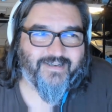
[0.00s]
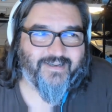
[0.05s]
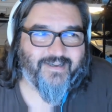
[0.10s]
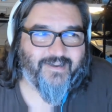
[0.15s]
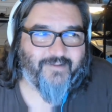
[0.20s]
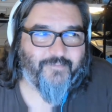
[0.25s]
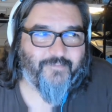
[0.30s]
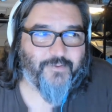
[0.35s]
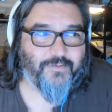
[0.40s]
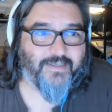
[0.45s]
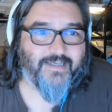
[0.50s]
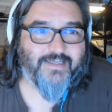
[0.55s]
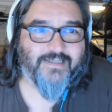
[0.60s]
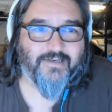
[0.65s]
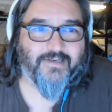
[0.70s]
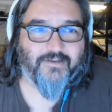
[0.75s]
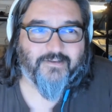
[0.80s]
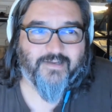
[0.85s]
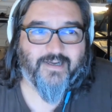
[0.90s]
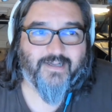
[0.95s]
if you
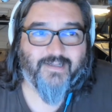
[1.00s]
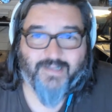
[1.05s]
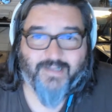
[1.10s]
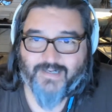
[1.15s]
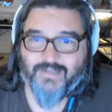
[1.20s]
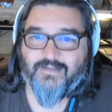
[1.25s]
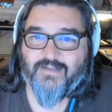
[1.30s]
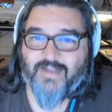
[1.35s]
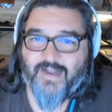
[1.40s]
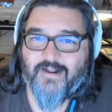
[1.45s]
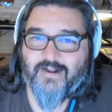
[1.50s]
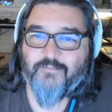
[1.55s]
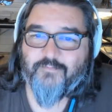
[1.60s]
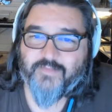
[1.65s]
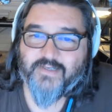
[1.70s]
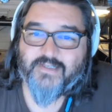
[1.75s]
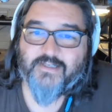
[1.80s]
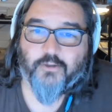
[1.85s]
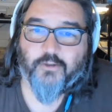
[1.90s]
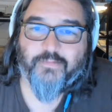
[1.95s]
listen a lot, that can
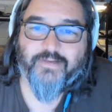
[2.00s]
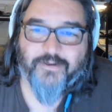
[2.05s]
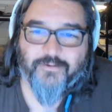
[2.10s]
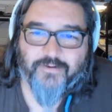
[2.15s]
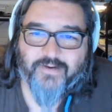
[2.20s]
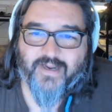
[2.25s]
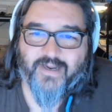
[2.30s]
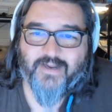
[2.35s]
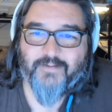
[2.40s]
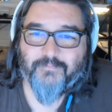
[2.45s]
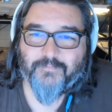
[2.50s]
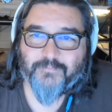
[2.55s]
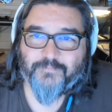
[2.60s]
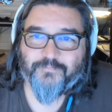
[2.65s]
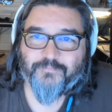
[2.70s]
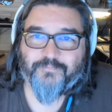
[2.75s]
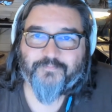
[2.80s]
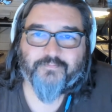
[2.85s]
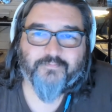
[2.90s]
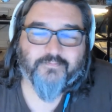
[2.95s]
still be okay.
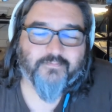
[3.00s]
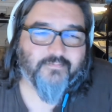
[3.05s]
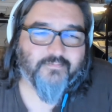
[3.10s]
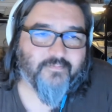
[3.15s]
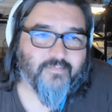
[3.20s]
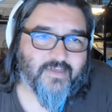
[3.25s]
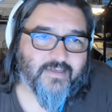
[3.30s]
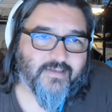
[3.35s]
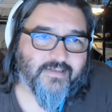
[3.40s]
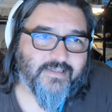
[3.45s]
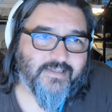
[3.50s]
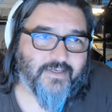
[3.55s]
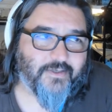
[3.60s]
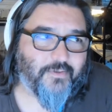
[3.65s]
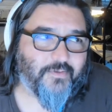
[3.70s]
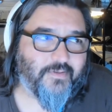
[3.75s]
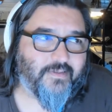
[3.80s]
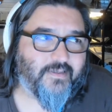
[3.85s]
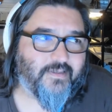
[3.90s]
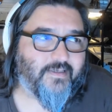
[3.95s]

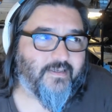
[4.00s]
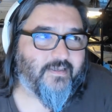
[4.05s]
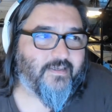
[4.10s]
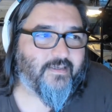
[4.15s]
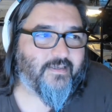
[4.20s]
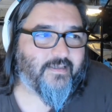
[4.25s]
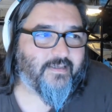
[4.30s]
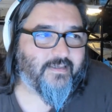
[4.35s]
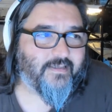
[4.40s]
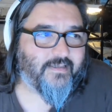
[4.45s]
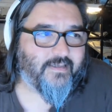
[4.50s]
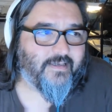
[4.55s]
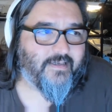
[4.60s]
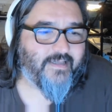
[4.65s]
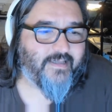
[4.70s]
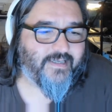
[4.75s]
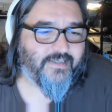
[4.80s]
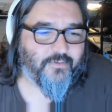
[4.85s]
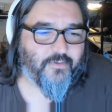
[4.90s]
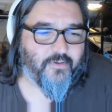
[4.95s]
So
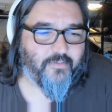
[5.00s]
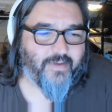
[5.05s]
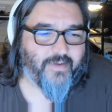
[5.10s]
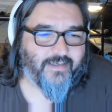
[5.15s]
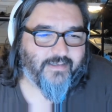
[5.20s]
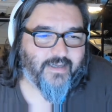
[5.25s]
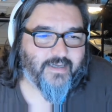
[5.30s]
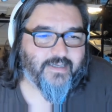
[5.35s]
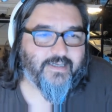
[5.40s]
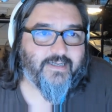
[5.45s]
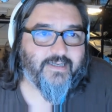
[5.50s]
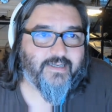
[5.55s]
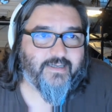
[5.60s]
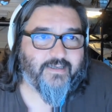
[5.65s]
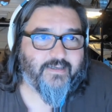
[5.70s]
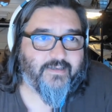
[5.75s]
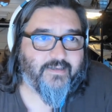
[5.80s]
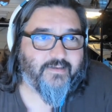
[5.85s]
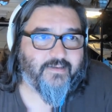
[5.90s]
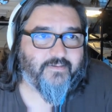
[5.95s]
that's sort of my
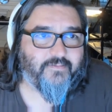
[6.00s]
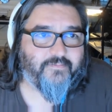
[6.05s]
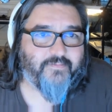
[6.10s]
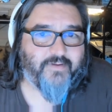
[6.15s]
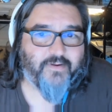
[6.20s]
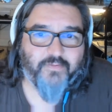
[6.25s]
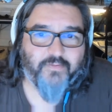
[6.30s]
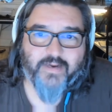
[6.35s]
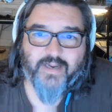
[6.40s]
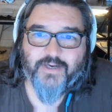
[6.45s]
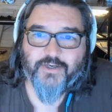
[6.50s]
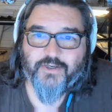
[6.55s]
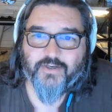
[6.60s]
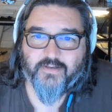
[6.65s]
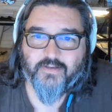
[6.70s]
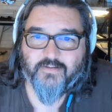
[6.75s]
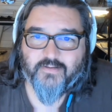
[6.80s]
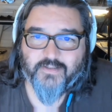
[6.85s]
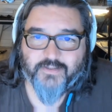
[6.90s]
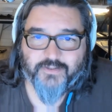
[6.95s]
lucky
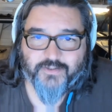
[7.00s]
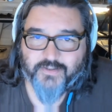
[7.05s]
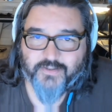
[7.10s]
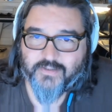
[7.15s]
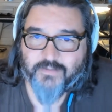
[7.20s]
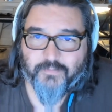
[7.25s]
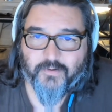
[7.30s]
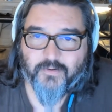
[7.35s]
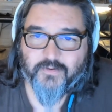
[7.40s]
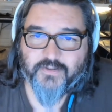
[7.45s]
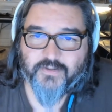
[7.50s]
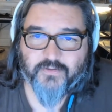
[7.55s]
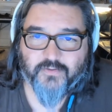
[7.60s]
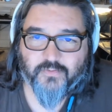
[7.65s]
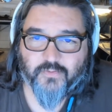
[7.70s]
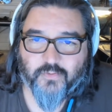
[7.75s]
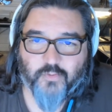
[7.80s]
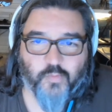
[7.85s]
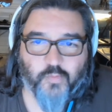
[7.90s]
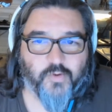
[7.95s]
foundation. That's just a
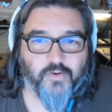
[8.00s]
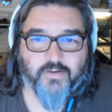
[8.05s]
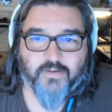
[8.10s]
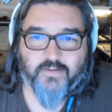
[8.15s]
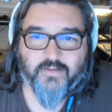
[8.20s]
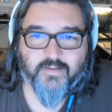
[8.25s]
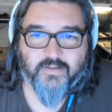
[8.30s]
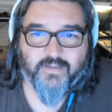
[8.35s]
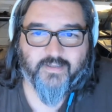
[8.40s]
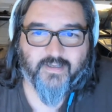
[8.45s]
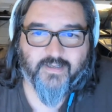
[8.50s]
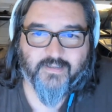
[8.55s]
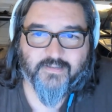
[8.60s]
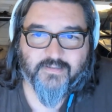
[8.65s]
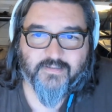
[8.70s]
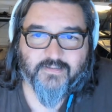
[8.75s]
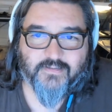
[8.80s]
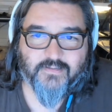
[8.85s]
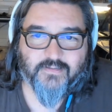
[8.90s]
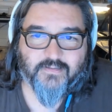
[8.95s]
personal quirk, I
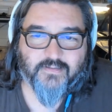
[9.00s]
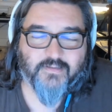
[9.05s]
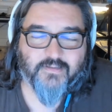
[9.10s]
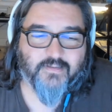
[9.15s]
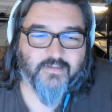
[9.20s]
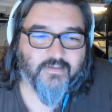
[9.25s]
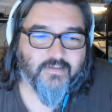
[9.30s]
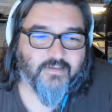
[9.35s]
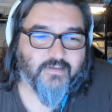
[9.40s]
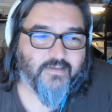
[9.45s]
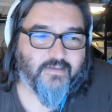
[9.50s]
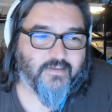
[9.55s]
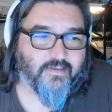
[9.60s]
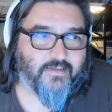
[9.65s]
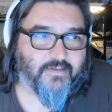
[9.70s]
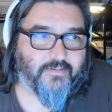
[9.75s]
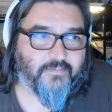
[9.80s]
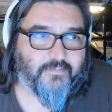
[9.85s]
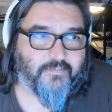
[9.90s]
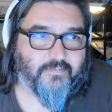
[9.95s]
guess.
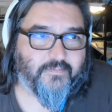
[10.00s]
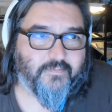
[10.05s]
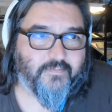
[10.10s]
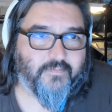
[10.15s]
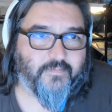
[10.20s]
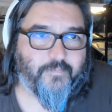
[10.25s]
Turns